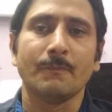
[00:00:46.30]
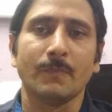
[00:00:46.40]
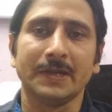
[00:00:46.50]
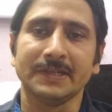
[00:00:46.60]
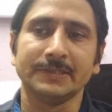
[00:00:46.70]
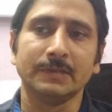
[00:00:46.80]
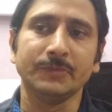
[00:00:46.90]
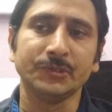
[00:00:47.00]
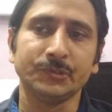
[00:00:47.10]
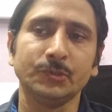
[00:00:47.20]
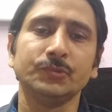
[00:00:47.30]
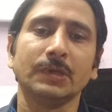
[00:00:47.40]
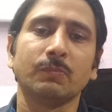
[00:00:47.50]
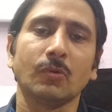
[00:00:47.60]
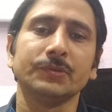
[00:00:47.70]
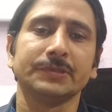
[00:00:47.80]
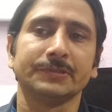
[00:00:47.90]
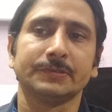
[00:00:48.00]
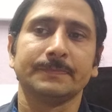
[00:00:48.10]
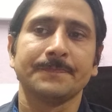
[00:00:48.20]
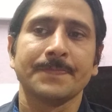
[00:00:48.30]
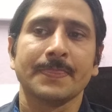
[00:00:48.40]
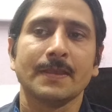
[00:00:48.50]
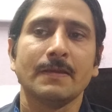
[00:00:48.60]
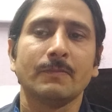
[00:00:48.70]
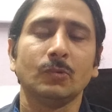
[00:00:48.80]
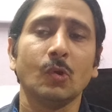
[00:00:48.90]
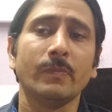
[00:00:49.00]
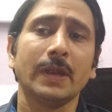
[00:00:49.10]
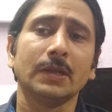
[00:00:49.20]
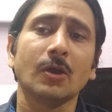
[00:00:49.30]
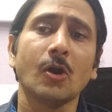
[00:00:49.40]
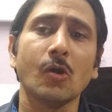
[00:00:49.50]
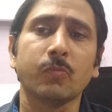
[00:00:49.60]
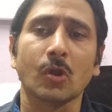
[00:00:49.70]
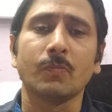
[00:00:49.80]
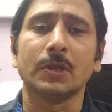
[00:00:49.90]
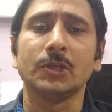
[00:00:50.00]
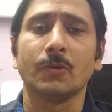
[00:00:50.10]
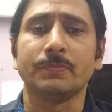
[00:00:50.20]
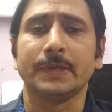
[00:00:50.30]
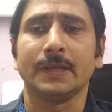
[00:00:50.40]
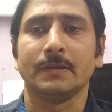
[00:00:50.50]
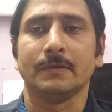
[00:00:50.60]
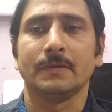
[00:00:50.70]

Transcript: but in the misuse of process, no matter how properly obtained,